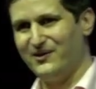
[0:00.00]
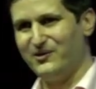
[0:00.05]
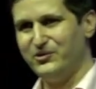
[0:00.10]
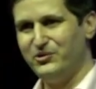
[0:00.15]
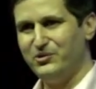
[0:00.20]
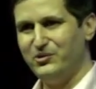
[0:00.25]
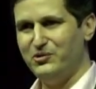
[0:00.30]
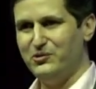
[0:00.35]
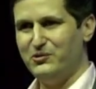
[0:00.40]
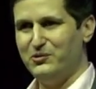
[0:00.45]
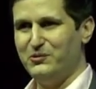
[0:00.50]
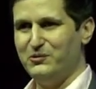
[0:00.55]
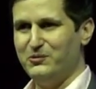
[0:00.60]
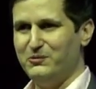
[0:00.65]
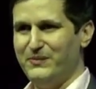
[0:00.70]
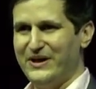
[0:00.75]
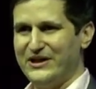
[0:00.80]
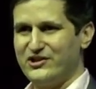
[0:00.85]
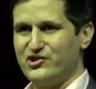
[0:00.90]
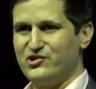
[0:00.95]
How do you
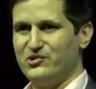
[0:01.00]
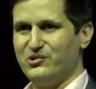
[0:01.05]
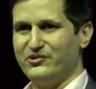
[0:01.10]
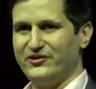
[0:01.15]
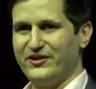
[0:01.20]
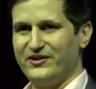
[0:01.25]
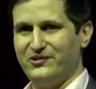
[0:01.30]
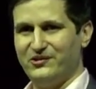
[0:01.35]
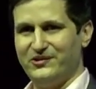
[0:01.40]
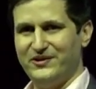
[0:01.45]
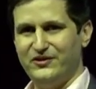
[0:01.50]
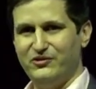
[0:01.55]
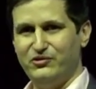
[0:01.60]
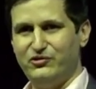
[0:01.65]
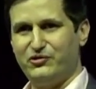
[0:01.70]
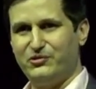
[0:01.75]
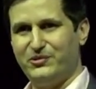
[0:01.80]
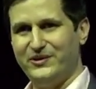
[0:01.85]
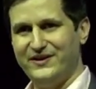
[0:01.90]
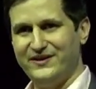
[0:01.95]
make sure that the
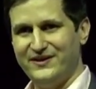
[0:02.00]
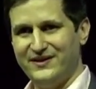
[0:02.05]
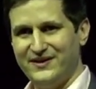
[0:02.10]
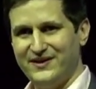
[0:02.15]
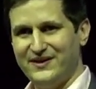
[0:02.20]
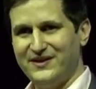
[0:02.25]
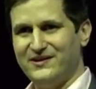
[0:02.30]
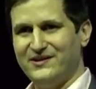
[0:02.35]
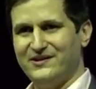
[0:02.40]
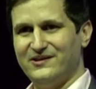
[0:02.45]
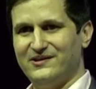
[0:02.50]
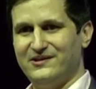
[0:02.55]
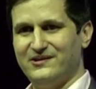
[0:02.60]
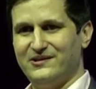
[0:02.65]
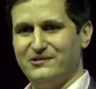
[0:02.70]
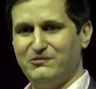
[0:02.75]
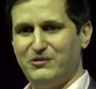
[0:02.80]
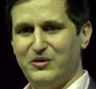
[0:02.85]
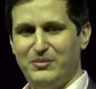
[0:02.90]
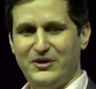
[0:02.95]
industry
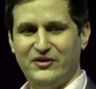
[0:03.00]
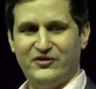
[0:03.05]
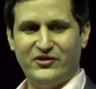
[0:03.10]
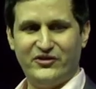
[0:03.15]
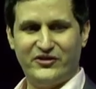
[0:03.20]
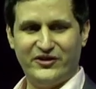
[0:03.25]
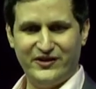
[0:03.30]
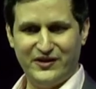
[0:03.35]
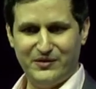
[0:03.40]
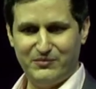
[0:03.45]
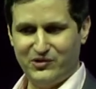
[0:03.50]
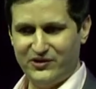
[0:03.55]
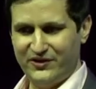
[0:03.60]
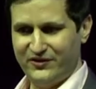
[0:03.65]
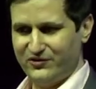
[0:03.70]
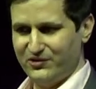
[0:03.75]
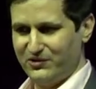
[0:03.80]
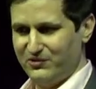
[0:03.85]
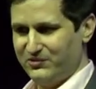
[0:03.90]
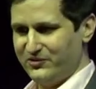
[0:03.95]
uh, will be sustainable
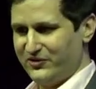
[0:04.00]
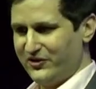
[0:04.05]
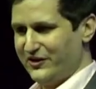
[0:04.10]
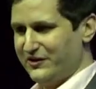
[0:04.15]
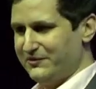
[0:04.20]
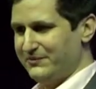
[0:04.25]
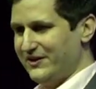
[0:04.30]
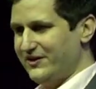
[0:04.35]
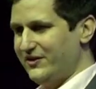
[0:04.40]
in the long term?